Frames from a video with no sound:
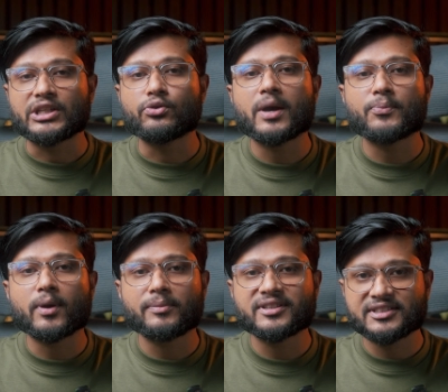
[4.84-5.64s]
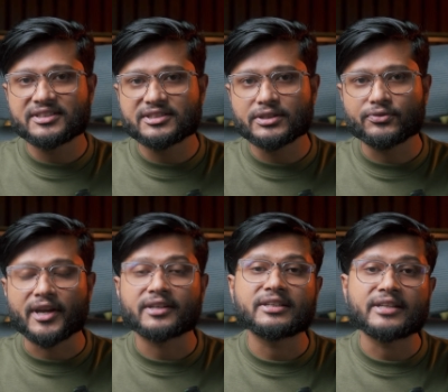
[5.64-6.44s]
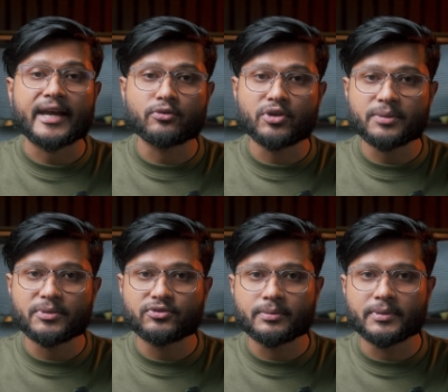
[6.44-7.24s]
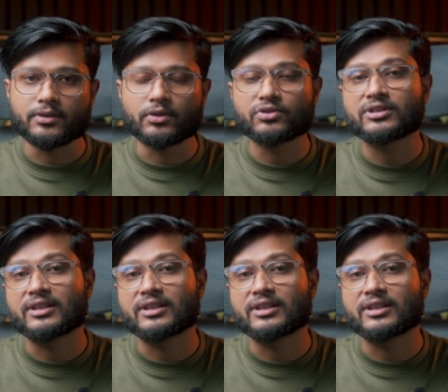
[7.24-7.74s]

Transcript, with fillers: You have probably seen this effect in iconic music videos